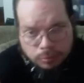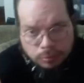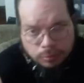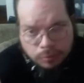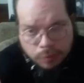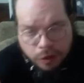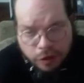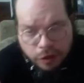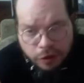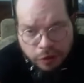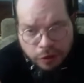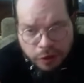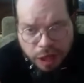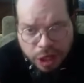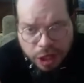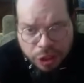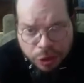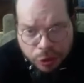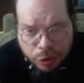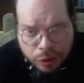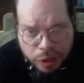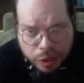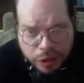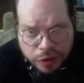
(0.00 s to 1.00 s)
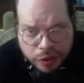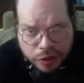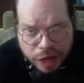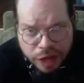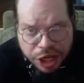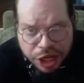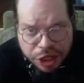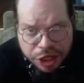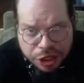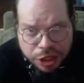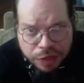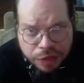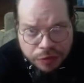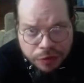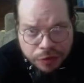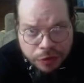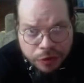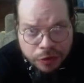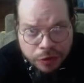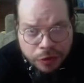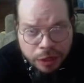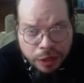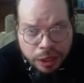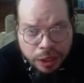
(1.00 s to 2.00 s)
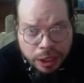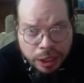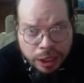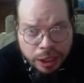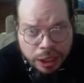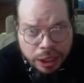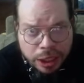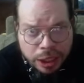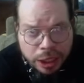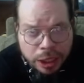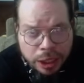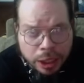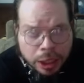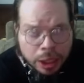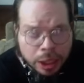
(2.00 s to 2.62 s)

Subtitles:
The sexualization of society,